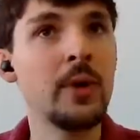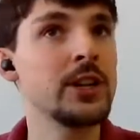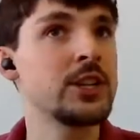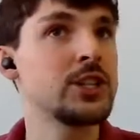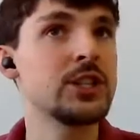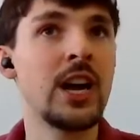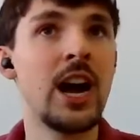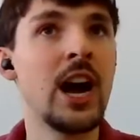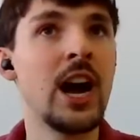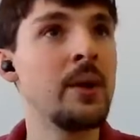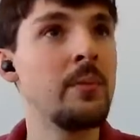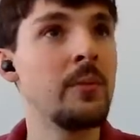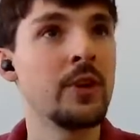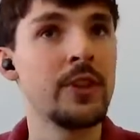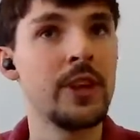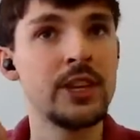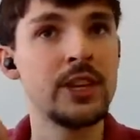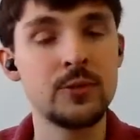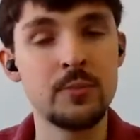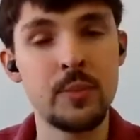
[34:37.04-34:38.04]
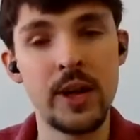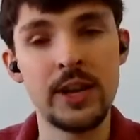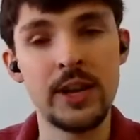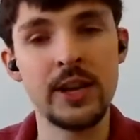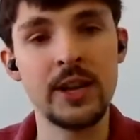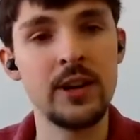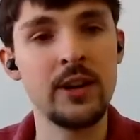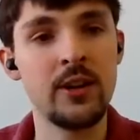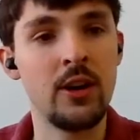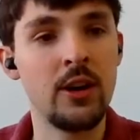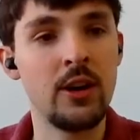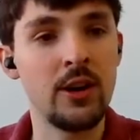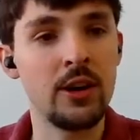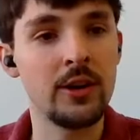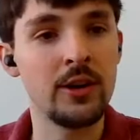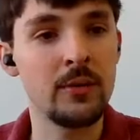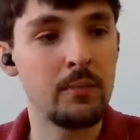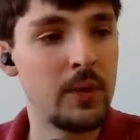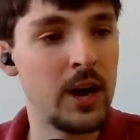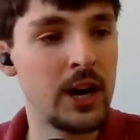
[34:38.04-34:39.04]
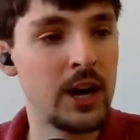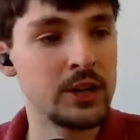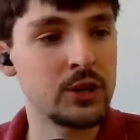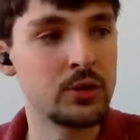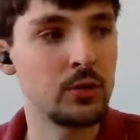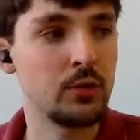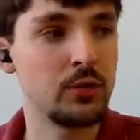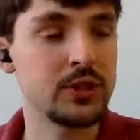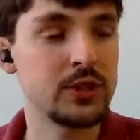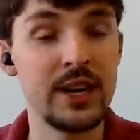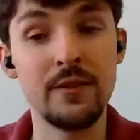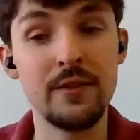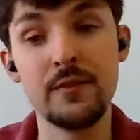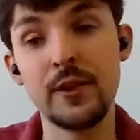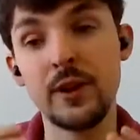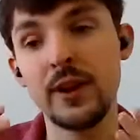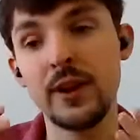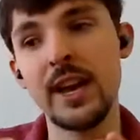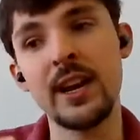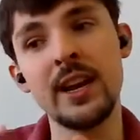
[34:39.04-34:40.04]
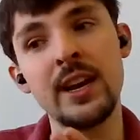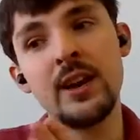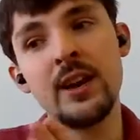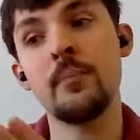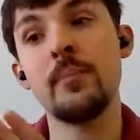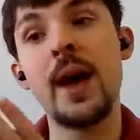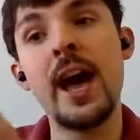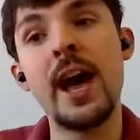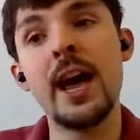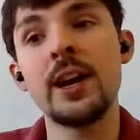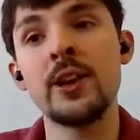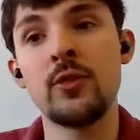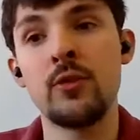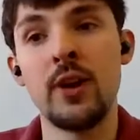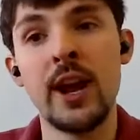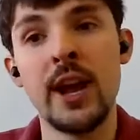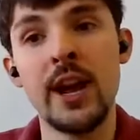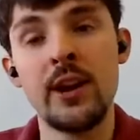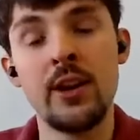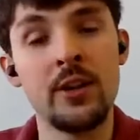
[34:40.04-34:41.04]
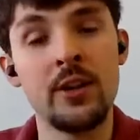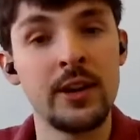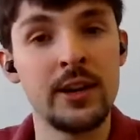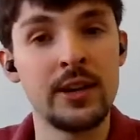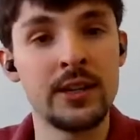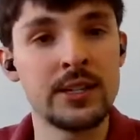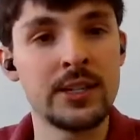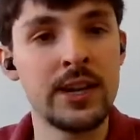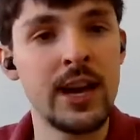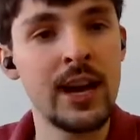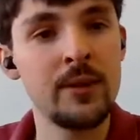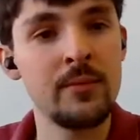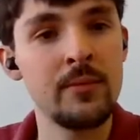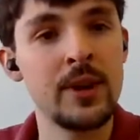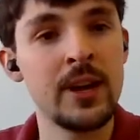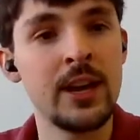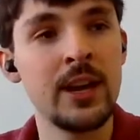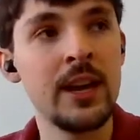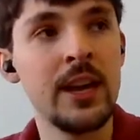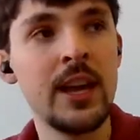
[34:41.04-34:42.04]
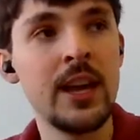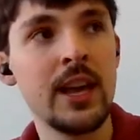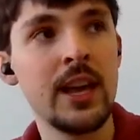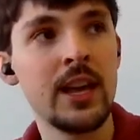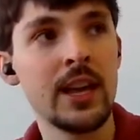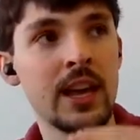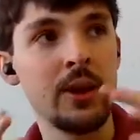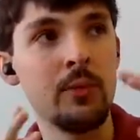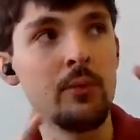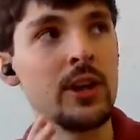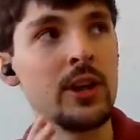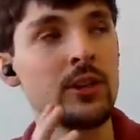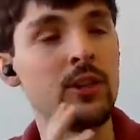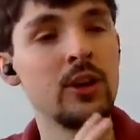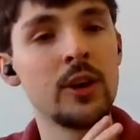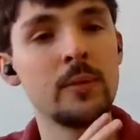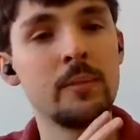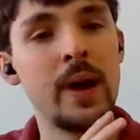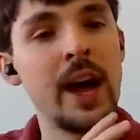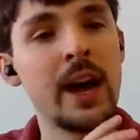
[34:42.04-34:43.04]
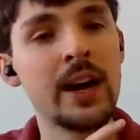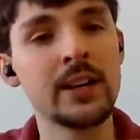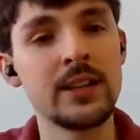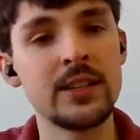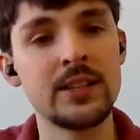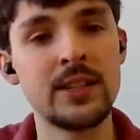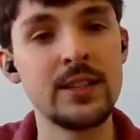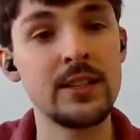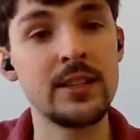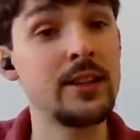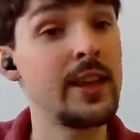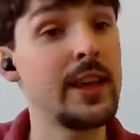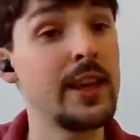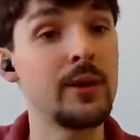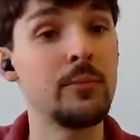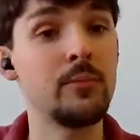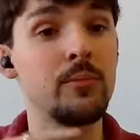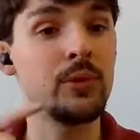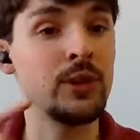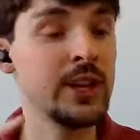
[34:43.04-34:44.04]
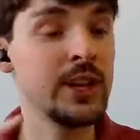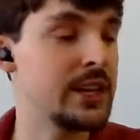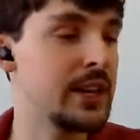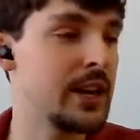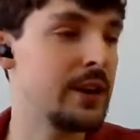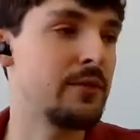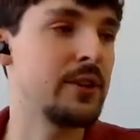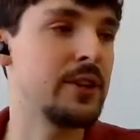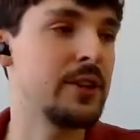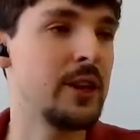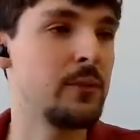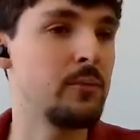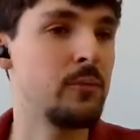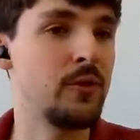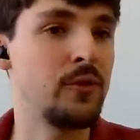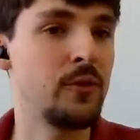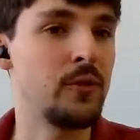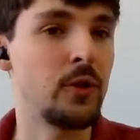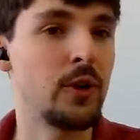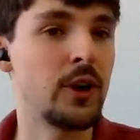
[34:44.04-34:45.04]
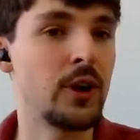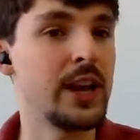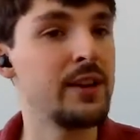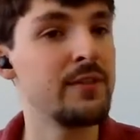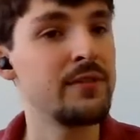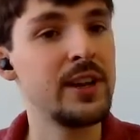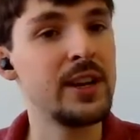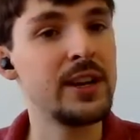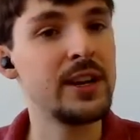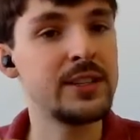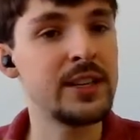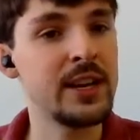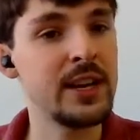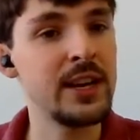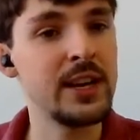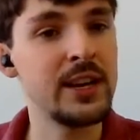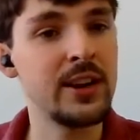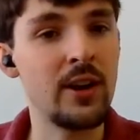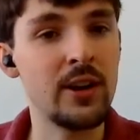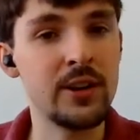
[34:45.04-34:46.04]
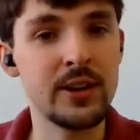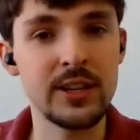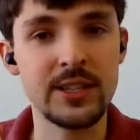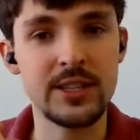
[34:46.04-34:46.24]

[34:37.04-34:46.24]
much time are they spending on modules? If they're getting a bad grade on an assignment, can we look back to see that they completed everything before? If they did,